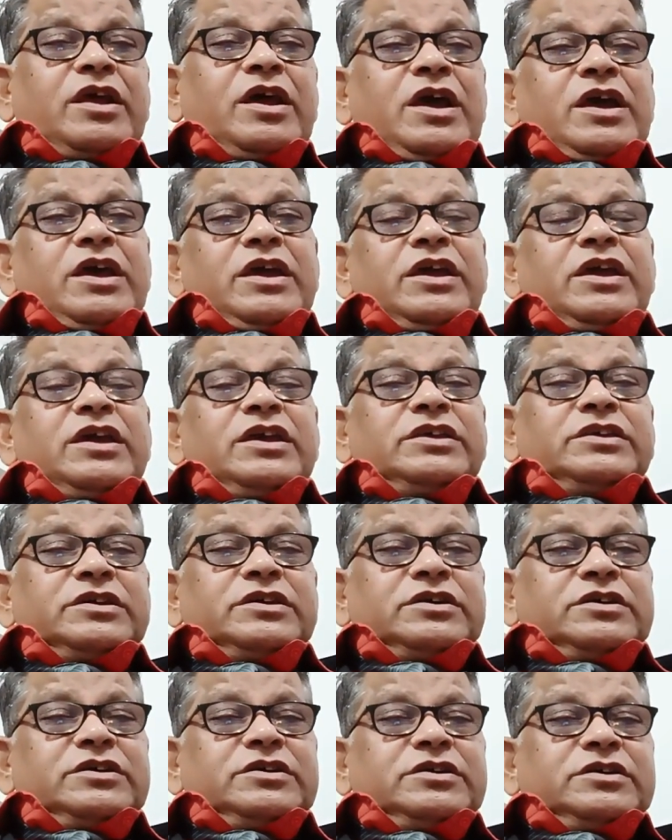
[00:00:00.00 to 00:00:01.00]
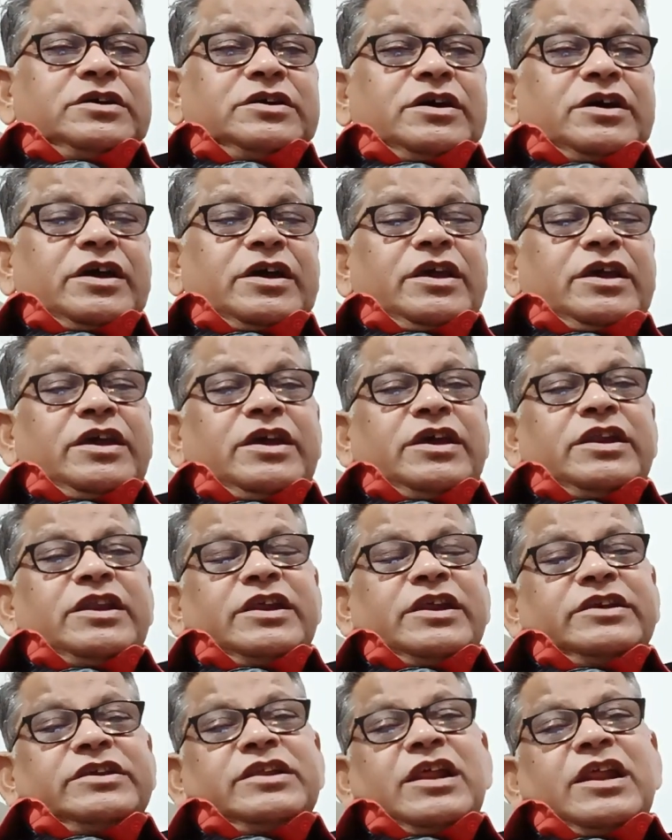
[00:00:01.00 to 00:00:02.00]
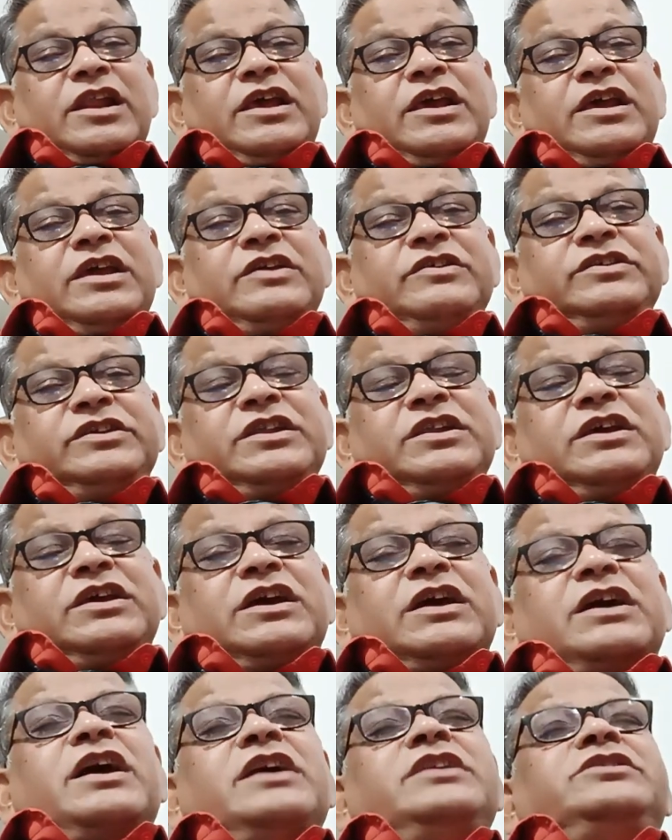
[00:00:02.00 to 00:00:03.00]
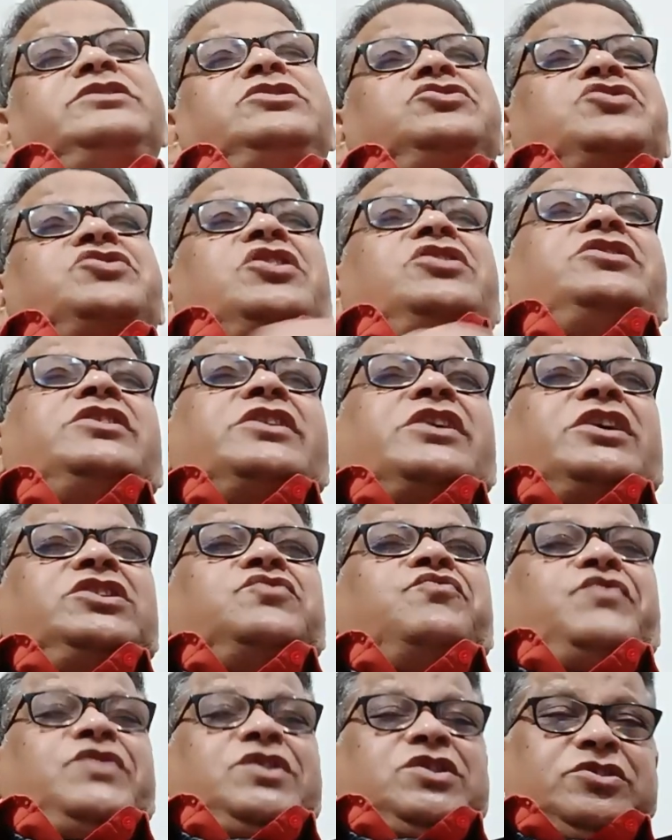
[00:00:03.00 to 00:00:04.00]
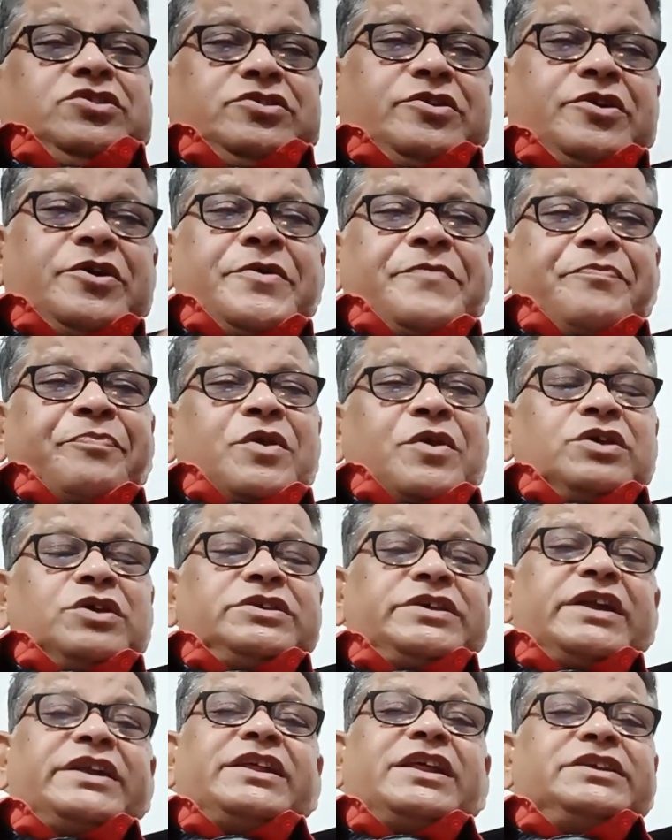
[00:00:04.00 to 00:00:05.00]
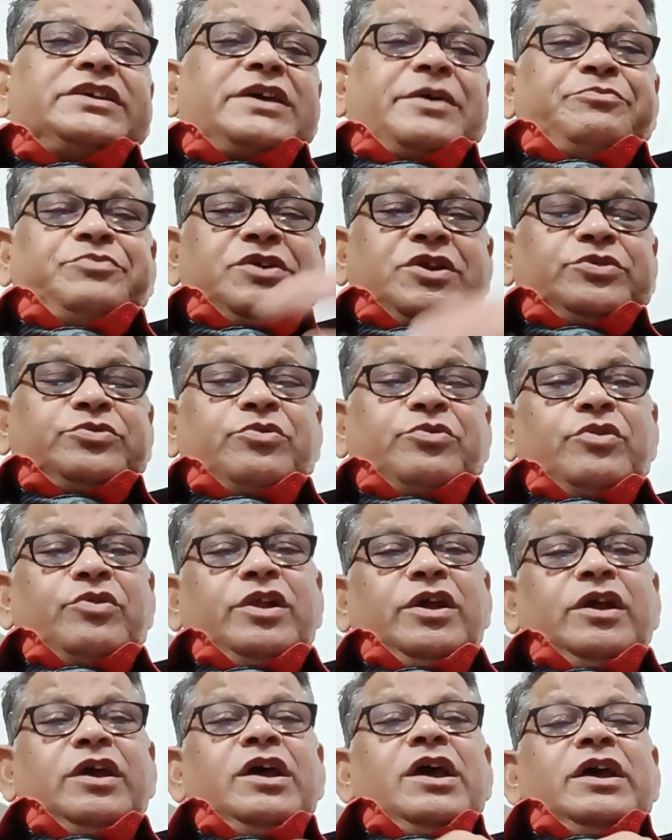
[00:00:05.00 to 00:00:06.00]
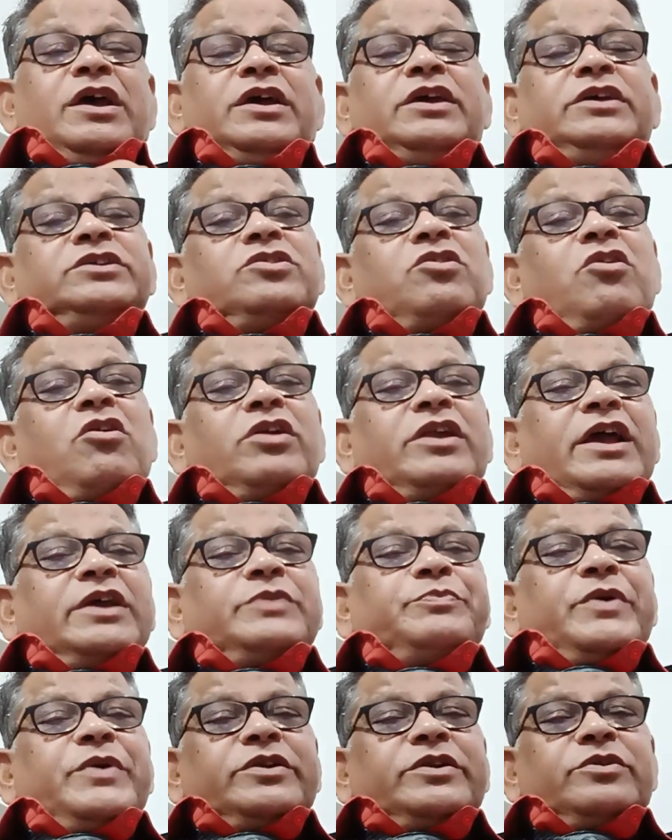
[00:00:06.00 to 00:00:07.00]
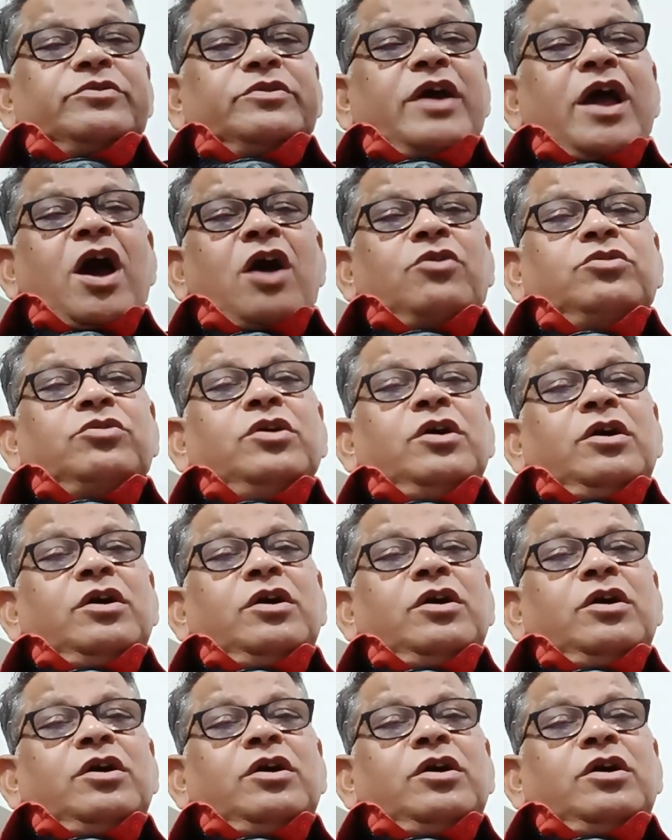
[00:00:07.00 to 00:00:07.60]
He is in consistent touch with certain subjects only. He is not expected to have